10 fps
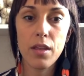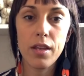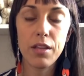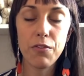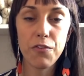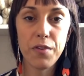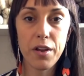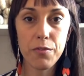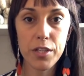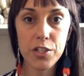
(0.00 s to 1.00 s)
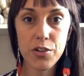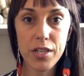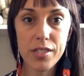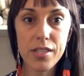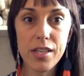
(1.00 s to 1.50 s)
Knit for Fun
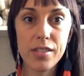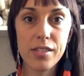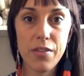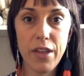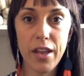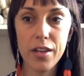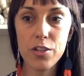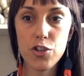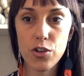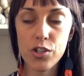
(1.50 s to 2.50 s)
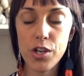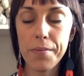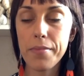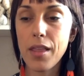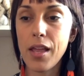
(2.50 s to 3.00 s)
retreat in Savannah, Georgia.
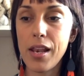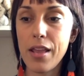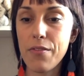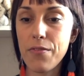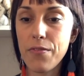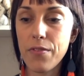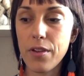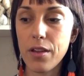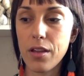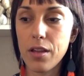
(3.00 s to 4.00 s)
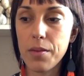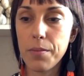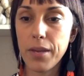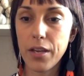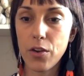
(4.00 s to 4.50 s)
I leave
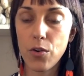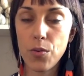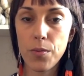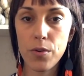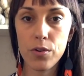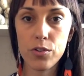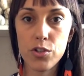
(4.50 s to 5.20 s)
my home on